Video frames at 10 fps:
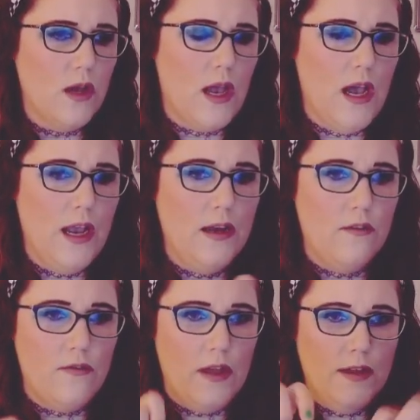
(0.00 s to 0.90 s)

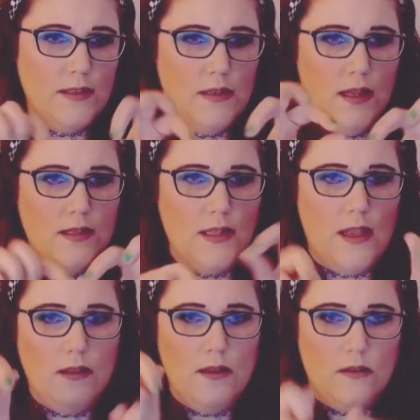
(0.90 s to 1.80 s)
It's like
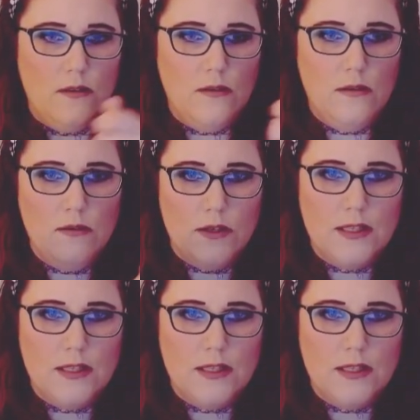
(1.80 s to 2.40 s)
looks